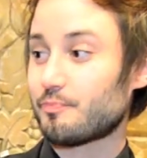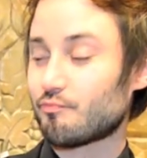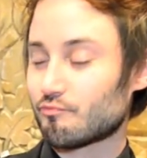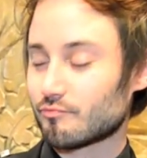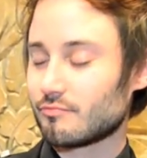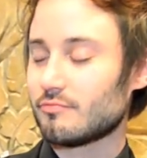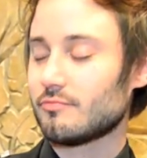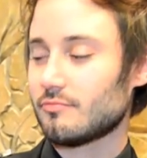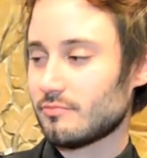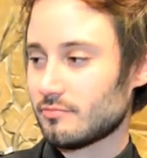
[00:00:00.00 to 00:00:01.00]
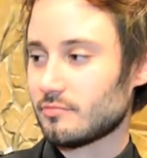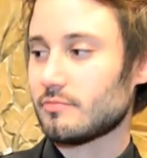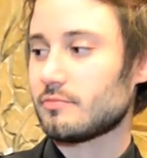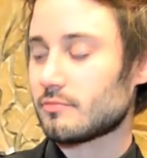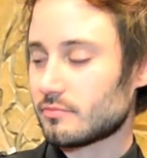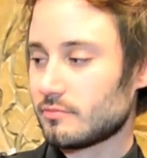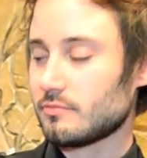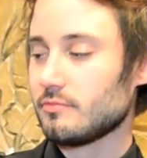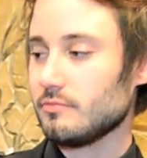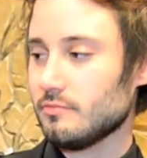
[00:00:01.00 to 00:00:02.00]

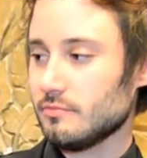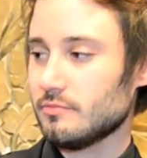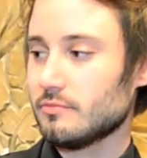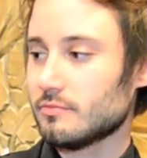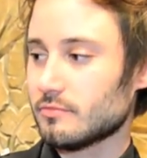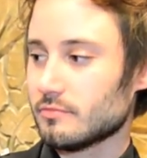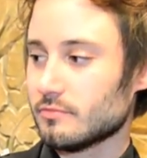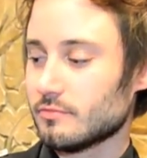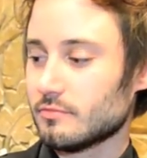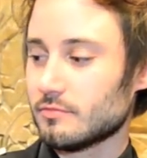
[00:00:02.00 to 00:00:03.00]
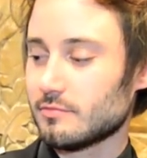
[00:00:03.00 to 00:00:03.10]
[no speech]